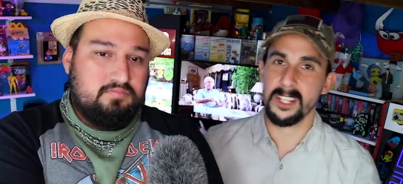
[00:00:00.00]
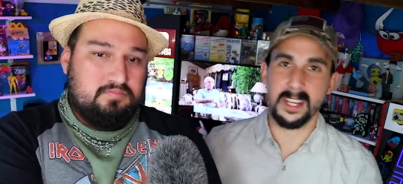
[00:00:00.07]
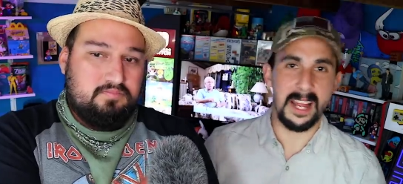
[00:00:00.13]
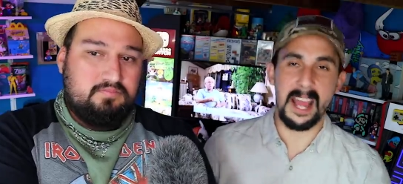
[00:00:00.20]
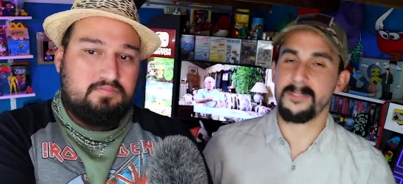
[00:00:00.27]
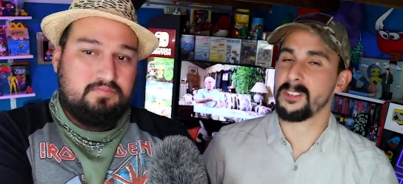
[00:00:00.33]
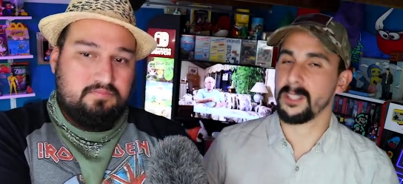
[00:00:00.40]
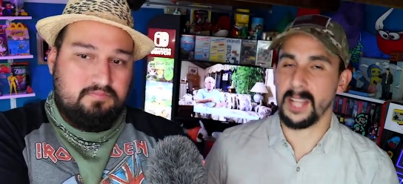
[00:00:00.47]
Speaker 1: and
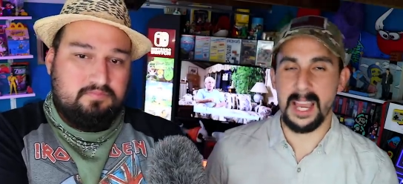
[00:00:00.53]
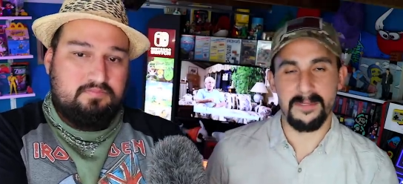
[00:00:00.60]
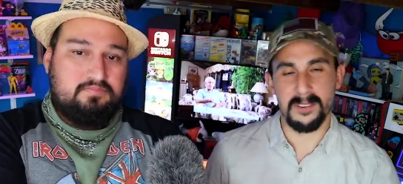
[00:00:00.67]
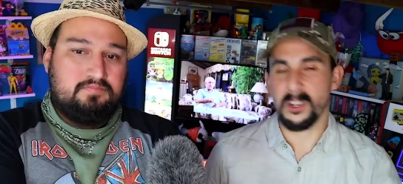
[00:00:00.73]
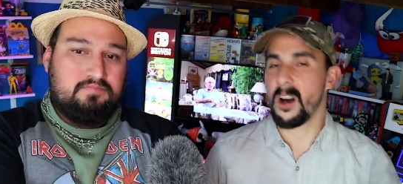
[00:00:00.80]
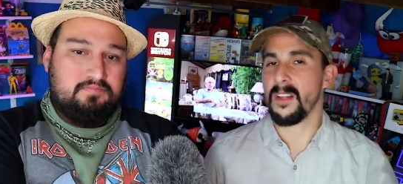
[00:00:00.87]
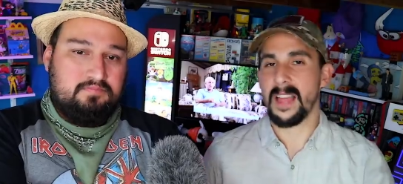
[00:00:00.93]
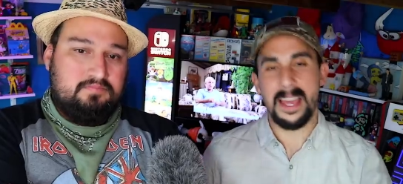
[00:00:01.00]
afterlife
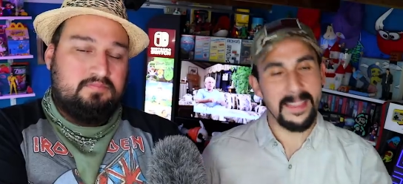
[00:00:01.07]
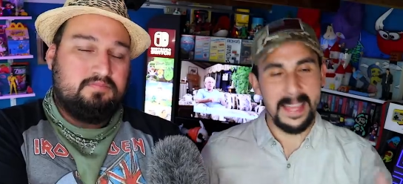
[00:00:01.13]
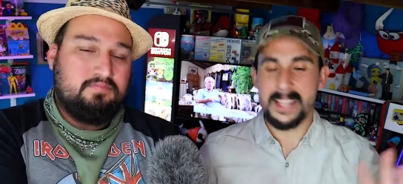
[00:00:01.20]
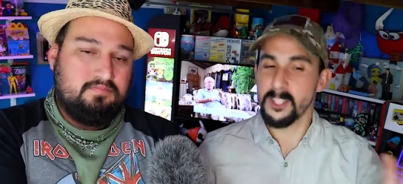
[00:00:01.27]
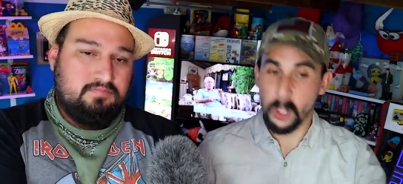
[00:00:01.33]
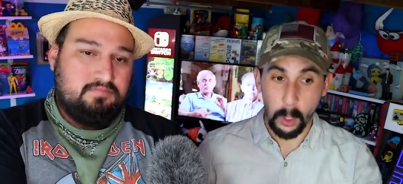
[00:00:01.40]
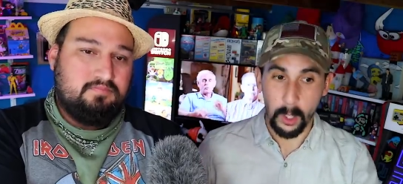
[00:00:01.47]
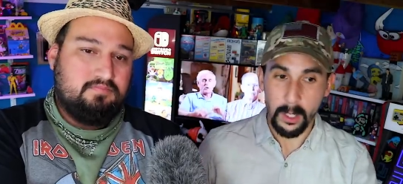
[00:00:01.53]
and all that, and
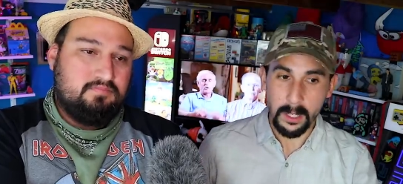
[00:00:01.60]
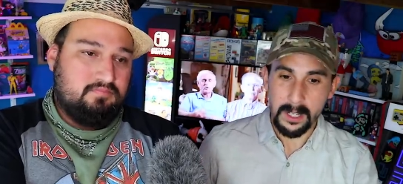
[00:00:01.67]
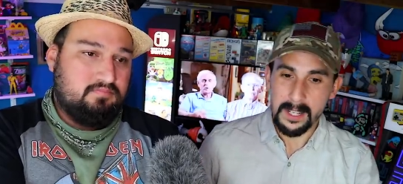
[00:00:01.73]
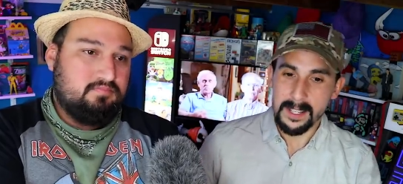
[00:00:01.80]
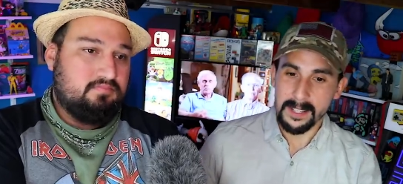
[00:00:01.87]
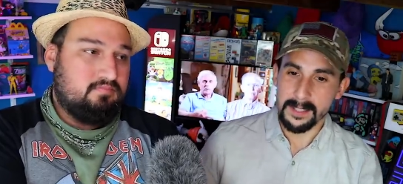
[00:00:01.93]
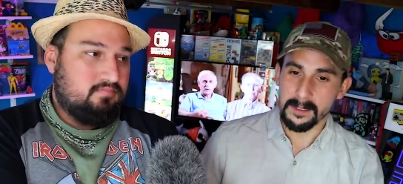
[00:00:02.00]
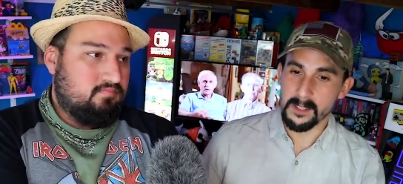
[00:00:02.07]
that's cool.
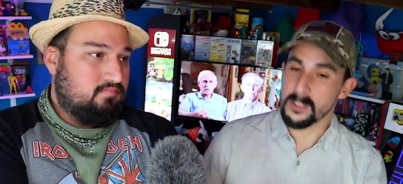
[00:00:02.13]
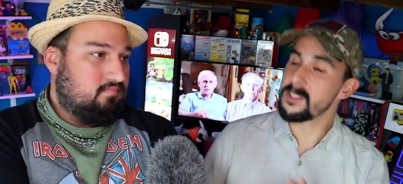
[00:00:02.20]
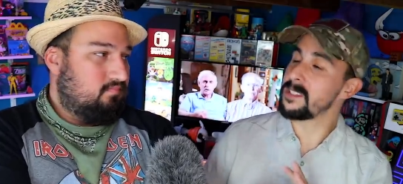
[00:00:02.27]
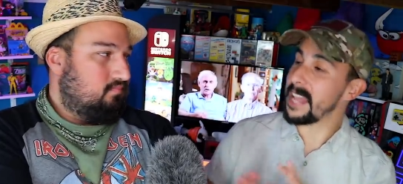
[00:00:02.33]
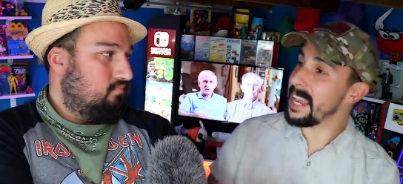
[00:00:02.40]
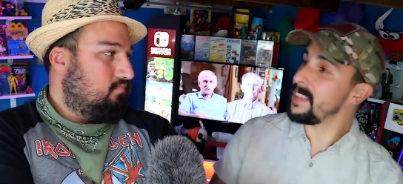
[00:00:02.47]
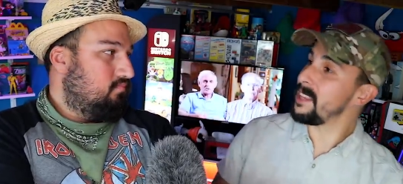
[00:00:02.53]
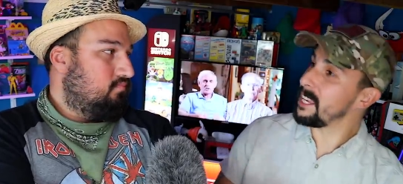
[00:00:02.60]

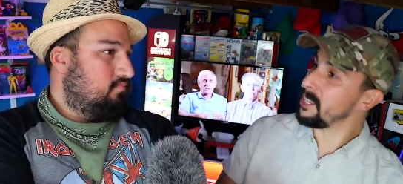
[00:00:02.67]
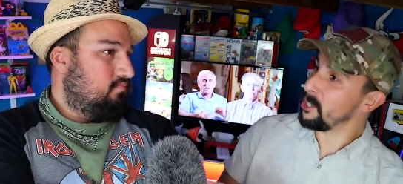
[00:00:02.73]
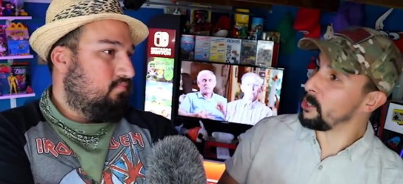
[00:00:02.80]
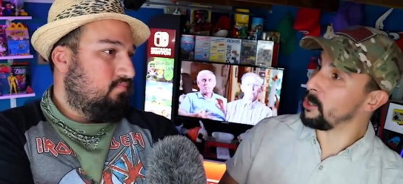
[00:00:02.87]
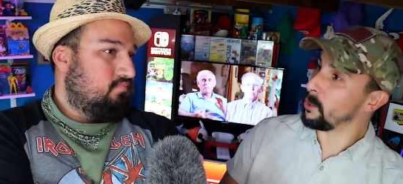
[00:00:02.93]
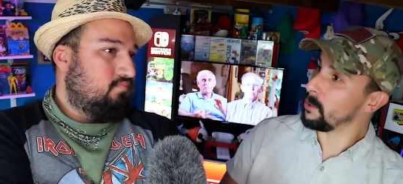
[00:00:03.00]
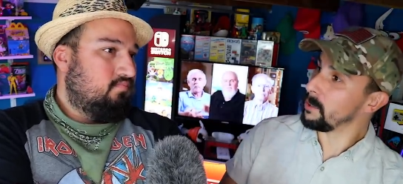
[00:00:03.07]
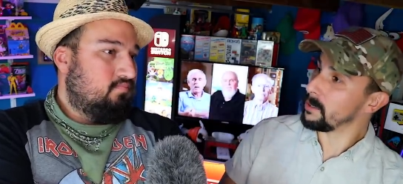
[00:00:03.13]
Say that
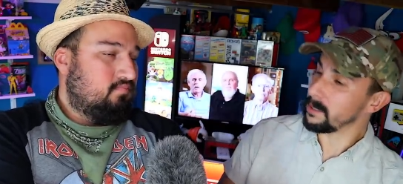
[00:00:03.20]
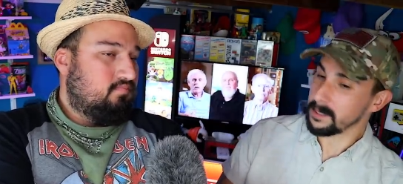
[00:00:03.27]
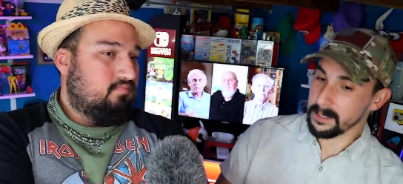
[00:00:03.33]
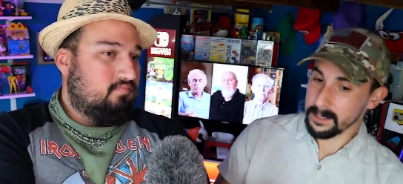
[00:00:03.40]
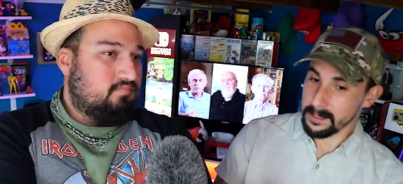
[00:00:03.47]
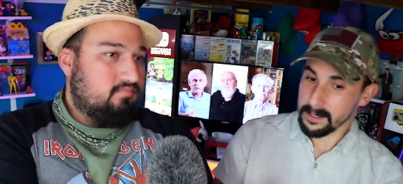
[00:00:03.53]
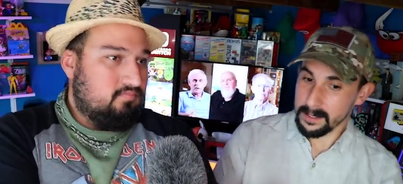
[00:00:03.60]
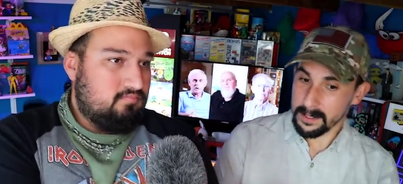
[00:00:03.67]
you
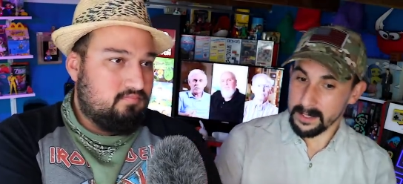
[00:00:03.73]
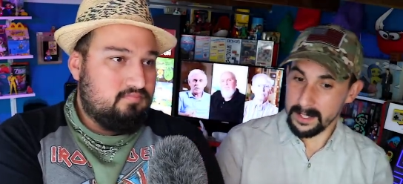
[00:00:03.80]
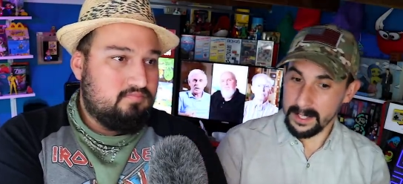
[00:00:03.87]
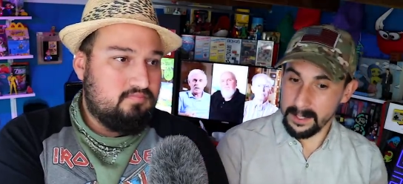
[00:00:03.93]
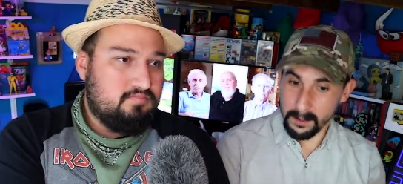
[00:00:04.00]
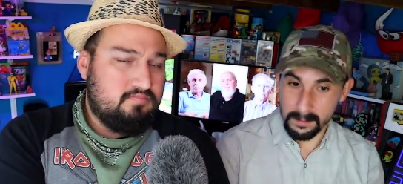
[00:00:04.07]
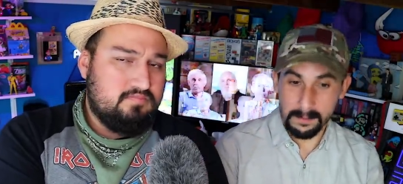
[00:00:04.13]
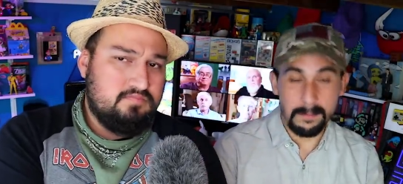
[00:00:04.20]
Mm
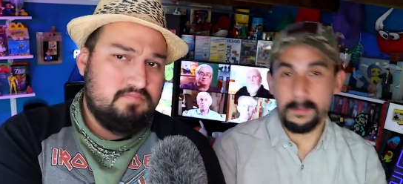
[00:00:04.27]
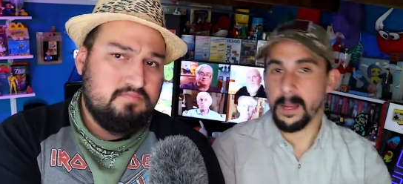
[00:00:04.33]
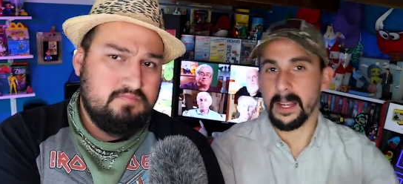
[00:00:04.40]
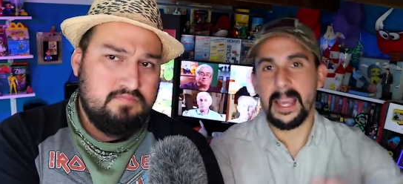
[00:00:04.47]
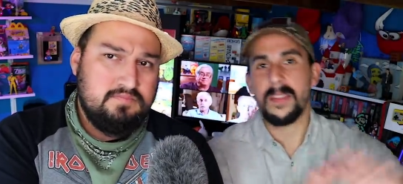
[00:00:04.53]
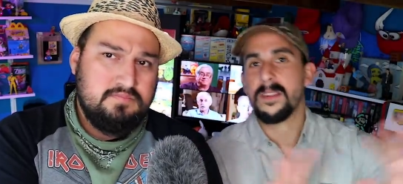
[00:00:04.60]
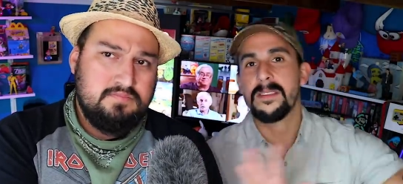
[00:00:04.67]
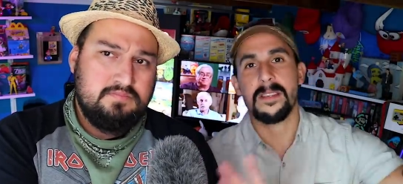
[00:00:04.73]
hmm
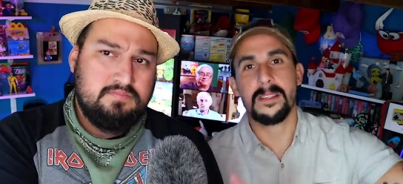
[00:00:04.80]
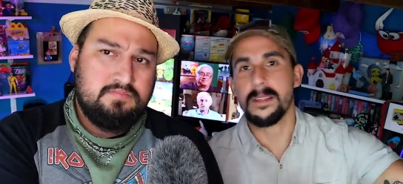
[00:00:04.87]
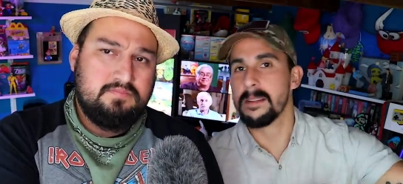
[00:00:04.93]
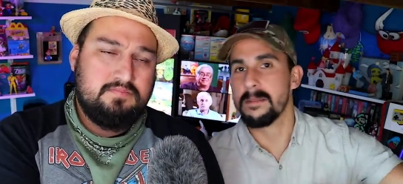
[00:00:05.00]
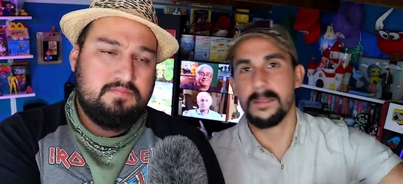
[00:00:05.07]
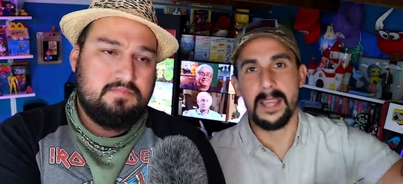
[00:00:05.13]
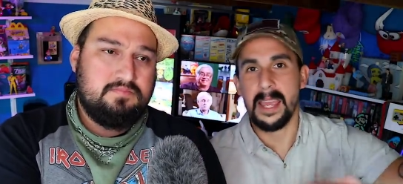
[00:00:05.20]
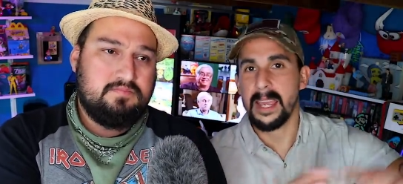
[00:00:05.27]
Again, this
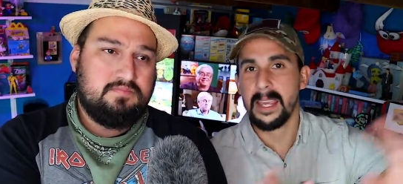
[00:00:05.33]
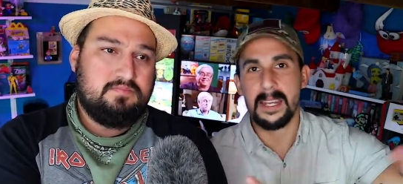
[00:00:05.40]
isn't saying